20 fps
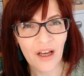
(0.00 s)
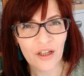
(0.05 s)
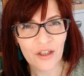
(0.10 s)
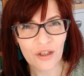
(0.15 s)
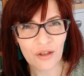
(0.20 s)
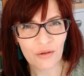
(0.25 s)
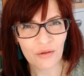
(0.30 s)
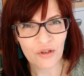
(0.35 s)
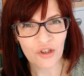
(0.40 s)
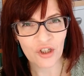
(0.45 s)

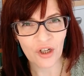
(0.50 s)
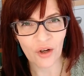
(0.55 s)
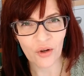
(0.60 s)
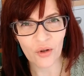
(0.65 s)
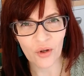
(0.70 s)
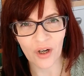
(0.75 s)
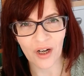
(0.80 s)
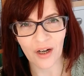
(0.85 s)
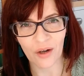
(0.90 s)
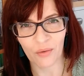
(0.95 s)
Do you show
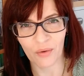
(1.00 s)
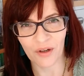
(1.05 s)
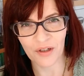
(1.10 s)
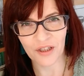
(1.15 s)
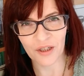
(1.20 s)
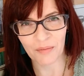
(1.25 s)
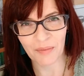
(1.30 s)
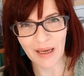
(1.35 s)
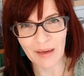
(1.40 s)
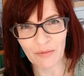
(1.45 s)
your artwork
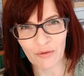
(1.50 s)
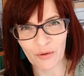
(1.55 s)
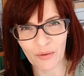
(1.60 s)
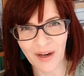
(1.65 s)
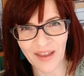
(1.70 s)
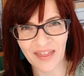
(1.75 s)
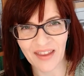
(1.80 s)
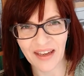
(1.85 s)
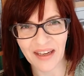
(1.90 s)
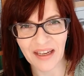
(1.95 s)
to people
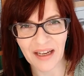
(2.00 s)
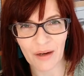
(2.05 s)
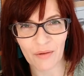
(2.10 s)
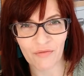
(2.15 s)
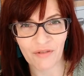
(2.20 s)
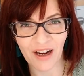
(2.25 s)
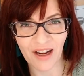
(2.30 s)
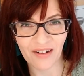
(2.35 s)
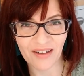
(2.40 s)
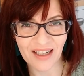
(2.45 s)
when they
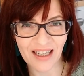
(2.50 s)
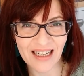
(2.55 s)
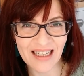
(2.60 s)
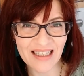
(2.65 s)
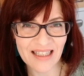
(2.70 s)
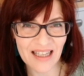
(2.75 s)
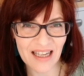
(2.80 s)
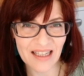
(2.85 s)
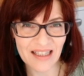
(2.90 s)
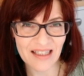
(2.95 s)
come around?
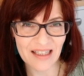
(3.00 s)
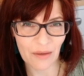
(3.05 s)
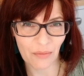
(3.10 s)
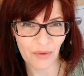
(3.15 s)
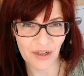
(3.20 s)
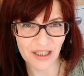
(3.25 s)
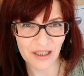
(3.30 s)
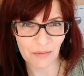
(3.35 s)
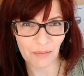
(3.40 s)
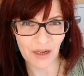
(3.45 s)
Is there
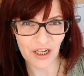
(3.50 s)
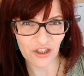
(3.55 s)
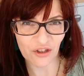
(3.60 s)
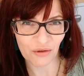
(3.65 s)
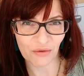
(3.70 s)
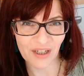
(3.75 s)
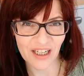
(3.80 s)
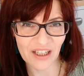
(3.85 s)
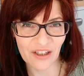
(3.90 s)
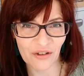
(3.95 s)
somewhere
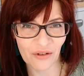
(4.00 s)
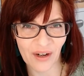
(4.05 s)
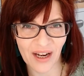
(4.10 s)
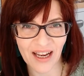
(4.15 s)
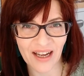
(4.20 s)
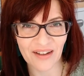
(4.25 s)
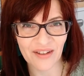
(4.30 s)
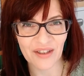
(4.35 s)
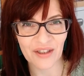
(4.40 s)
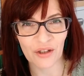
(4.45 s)
special in your
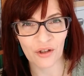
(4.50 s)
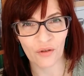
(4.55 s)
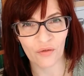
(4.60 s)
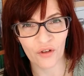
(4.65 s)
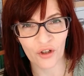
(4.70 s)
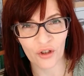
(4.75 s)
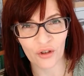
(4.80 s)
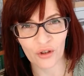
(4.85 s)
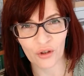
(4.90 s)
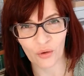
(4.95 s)
house that you've
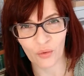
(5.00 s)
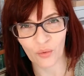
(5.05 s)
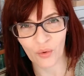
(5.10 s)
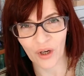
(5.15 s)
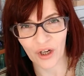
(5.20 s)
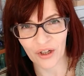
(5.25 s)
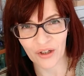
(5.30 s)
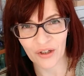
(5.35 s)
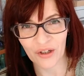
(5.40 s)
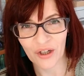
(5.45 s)
got your
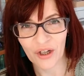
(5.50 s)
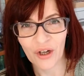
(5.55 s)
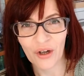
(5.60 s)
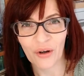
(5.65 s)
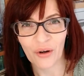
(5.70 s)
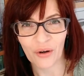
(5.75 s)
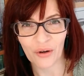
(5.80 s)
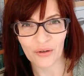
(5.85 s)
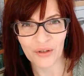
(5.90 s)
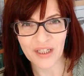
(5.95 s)
work
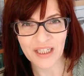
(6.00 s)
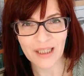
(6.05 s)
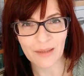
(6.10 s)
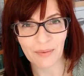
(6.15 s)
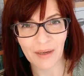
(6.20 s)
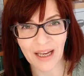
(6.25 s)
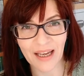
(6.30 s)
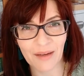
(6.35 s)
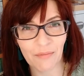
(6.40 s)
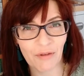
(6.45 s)
on
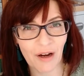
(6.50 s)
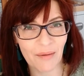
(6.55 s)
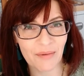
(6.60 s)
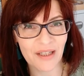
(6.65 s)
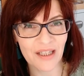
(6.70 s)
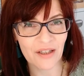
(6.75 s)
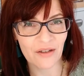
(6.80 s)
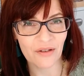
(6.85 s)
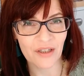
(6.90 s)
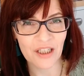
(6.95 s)
display? Perhaps
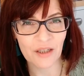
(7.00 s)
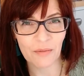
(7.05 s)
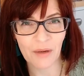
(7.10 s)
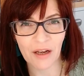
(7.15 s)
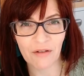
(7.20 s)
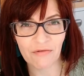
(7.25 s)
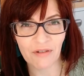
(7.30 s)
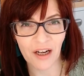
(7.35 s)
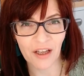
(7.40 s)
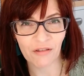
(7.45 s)
it's on
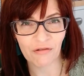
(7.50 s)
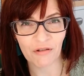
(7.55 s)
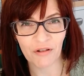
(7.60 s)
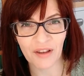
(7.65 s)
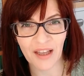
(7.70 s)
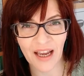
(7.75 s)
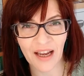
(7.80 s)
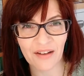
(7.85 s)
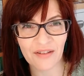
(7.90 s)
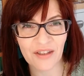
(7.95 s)
display right through
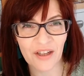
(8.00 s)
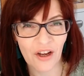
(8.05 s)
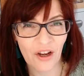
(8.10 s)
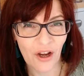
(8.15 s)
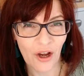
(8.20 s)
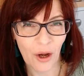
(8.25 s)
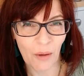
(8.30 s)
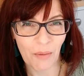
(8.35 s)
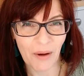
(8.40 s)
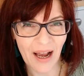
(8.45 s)
the house.
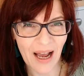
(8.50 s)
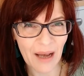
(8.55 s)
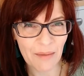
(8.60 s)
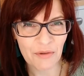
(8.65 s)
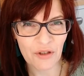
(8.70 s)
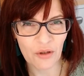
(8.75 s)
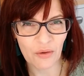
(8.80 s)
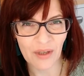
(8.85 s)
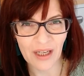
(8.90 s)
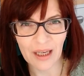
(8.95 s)

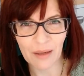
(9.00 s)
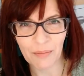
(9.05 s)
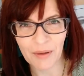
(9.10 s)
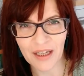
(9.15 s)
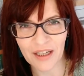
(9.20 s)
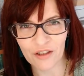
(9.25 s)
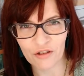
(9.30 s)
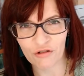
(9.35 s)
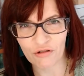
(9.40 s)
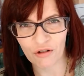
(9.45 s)
Perhaps you keep it
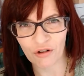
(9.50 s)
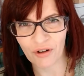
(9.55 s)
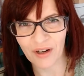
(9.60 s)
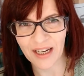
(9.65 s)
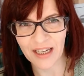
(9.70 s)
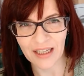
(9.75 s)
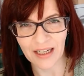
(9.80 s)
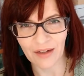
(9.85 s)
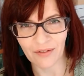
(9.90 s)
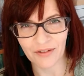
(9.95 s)
in a drawer
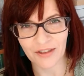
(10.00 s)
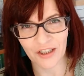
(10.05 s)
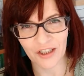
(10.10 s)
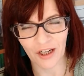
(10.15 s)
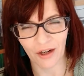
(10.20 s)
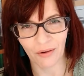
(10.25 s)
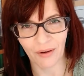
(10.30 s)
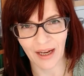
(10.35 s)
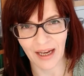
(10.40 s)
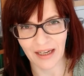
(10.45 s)
and never
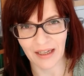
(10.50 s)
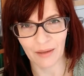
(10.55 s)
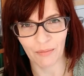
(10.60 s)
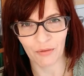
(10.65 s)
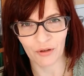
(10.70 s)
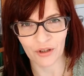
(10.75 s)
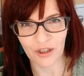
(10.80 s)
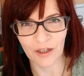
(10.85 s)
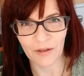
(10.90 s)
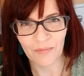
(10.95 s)
show
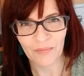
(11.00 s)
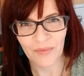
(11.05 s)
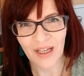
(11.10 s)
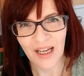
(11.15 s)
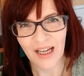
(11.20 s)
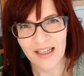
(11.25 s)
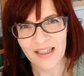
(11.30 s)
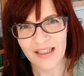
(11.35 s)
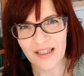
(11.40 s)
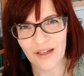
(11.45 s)
anybody.
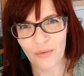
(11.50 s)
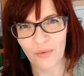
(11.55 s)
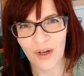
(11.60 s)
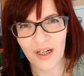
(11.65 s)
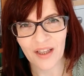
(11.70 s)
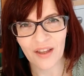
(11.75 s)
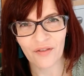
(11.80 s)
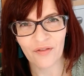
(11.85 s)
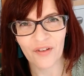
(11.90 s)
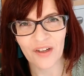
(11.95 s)
So
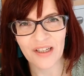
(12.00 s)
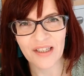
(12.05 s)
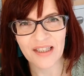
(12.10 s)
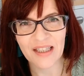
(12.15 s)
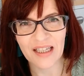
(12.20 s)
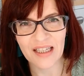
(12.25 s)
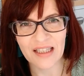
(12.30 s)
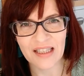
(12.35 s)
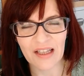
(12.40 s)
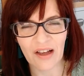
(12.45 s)
one of the first
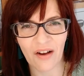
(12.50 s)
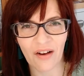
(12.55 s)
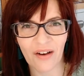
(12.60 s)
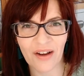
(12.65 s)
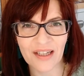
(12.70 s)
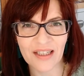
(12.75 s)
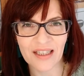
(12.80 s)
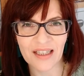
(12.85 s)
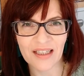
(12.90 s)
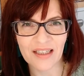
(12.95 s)
things that
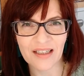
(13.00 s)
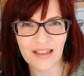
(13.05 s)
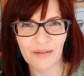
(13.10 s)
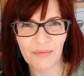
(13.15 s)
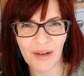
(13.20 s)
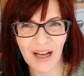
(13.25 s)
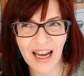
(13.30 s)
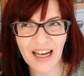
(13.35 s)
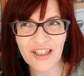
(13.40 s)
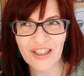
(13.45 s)
I did,
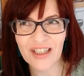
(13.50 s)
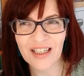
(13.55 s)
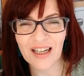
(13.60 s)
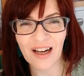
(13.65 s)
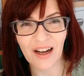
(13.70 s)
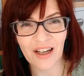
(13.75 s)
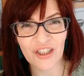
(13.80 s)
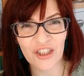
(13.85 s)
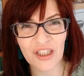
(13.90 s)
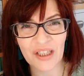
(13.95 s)
actually
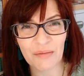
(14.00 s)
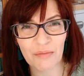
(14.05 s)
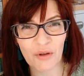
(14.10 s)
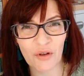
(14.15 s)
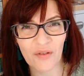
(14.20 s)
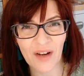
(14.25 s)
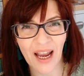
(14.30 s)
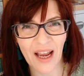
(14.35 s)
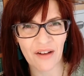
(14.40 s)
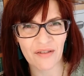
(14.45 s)
I just
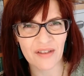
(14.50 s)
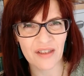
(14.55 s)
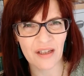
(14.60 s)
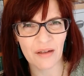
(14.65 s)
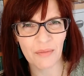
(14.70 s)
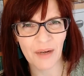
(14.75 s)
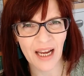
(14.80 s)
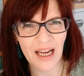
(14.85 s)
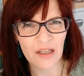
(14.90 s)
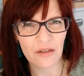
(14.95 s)
moved house,
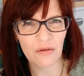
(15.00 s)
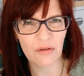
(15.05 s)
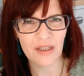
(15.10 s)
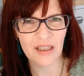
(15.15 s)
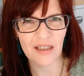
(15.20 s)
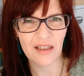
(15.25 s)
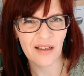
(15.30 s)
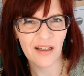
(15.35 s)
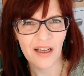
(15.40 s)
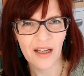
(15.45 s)
so my house was
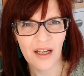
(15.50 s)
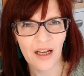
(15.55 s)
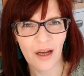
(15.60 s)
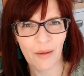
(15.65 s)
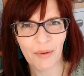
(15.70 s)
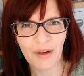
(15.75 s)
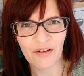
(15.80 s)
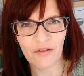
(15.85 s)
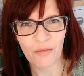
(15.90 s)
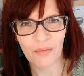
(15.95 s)
in
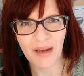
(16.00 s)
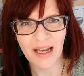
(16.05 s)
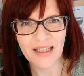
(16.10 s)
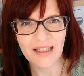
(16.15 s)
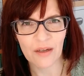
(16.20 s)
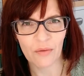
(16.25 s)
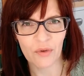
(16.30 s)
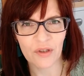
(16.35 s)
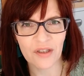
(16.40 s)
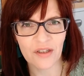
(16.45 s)
a bit of a
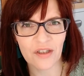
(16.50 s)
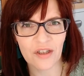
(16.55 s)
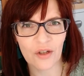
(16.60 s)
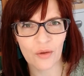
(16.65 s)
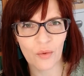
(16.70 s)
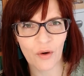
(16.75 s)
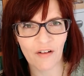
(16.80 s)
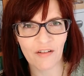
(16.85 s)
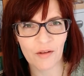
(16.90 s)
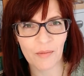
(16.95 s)
mess. I wasn't
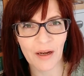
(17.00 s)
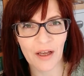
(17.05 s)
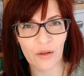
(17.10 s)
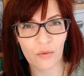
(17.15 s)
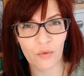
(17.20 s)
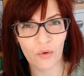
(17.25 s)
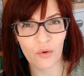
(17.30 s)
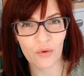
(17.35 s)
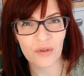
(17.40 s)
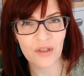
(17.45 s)
too worried about
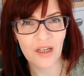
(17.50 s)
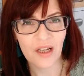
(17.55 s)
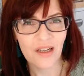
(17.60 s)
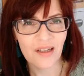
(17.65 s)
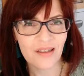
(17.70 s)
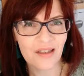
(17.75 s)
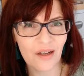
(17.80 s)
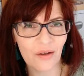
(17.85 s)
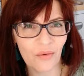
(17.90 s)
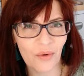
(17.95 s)
the walls.
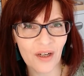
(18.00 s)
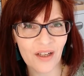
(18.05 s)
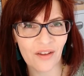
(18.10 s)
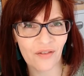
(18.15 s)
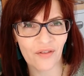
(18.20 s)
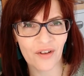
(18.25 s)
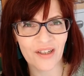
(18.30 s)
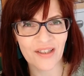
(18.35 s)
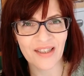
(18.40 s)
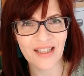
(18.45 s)
So one of
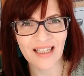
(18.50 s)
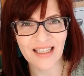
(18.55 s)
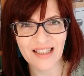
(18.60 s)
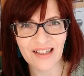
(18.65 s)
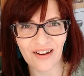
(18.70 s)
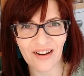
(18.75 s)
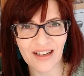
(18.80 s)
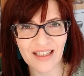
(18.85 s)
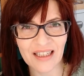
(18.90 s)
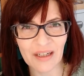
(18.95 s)
the first things
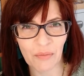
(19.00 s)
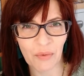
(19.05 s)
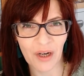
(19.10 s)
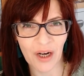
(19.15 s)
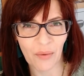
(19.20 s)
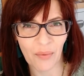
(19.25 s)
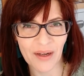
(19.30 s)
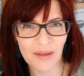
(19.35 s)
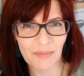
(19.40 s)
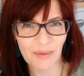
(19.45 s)
I did when
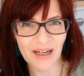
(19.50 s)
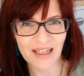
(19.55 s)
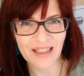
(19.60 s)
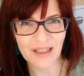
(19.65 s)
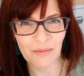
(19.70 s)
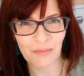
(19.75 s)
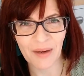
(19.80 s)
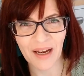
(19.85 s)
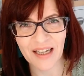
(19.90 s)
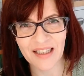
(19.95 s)
I went back
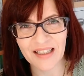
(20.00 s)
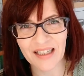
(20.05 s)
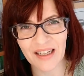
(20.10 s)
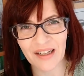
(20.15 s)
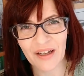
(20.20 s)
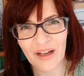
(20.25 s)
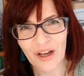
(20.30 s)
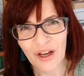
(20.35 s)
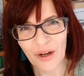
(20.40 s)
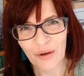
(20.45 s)
to
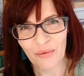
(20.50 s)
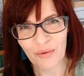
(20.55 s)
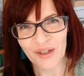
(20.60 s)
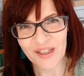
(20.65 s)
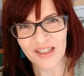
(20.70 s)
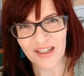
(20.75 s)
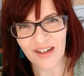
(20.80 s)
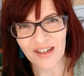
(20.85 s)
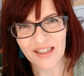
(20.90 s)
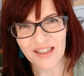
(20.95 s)
painting
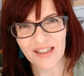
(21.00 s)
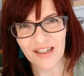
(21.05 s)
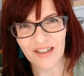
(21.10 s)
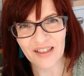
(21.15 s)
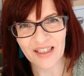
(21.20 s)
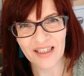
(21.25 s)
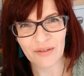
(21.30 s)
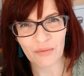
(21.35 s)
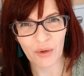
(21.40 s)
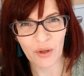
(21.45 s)
was I
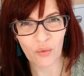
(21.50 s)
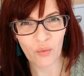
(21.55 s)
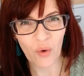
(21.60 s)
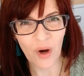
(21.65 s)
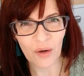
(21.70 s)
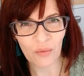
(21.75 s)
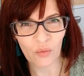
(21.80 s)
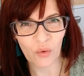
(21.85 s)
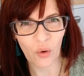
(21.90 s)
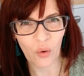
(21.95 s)
started with
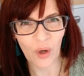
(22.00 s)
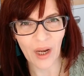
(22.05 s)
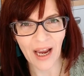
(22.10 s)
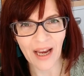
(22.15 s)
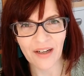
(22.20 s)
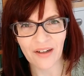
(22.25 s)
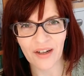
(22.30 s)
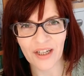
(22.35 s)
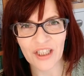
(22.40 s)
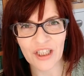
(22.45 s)
one wall,
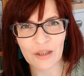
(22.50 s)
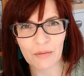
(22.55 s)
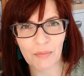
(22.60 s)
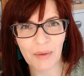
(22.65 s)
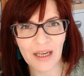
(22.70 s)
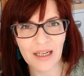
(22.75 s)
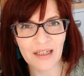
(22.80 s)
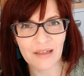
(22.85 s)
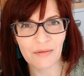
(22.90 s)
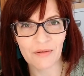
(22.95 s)
and I just
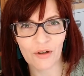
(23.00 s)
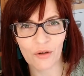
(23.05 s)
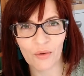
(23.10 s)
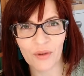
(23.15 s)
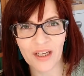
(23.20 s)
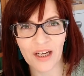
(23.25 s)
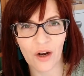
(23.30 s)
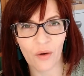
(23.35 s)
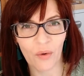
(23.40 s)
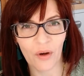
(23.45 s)
pinned all
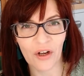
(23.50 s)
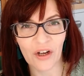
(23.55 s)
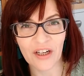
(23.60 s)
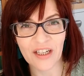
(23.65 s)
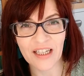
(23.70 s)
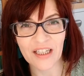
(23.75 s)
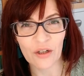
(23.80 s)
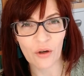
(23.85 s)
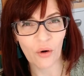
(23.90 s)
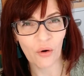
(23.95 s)
the artwork I
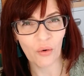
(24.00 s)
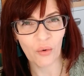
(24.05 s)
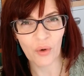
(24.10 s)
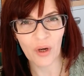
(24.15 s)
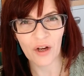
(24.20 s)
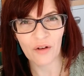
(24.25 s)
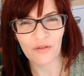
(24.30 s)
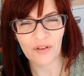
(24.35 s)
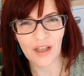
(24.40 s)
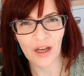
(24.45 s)
did all
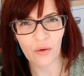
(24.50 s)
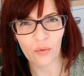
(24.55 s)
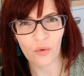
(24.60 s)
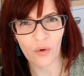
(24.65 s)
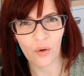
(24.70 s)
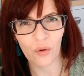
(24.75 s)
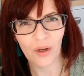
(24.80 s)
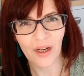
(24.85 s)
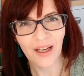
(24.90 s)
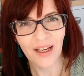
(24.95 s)
over that
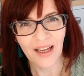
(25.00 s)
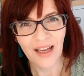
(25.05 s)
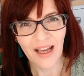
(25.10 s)
wall.